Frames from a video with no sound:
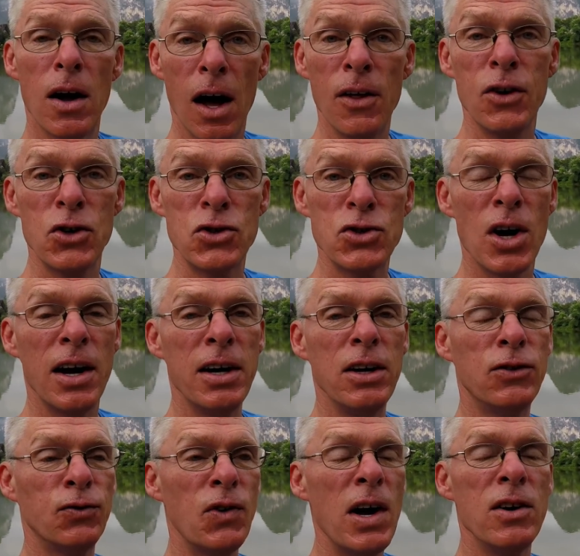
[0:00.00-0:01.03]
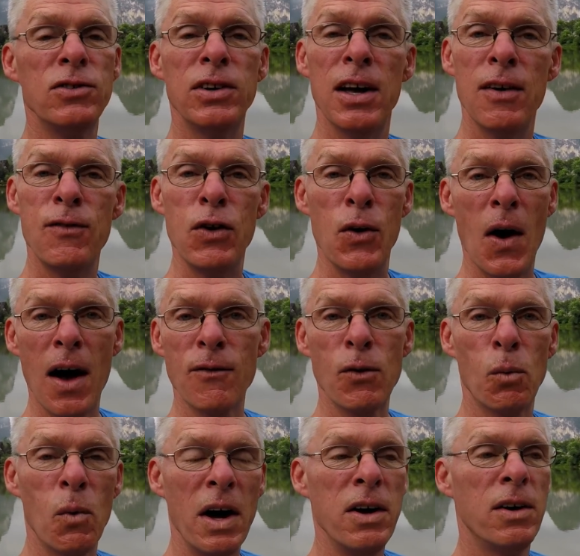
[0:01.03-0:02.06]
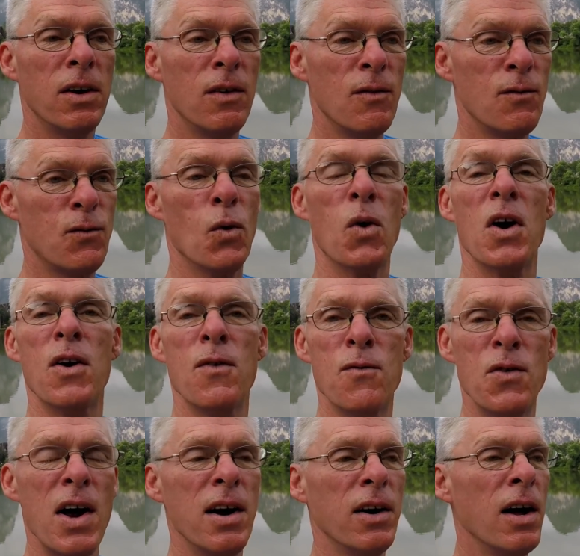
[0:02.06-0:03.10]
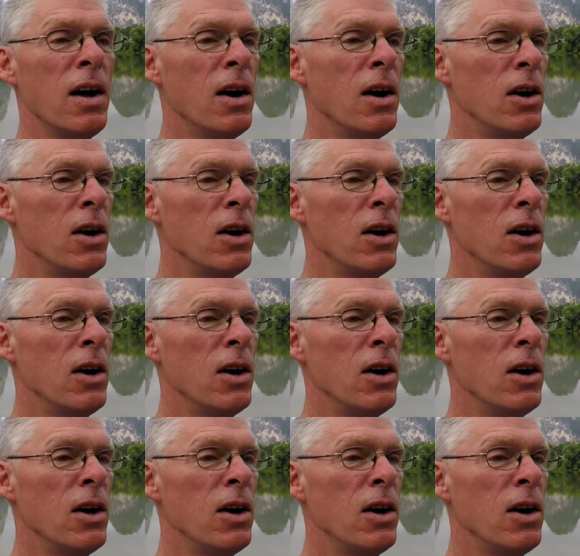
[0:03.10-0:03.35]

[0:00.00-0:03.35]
other Chinese friends if you have a white foreign friend.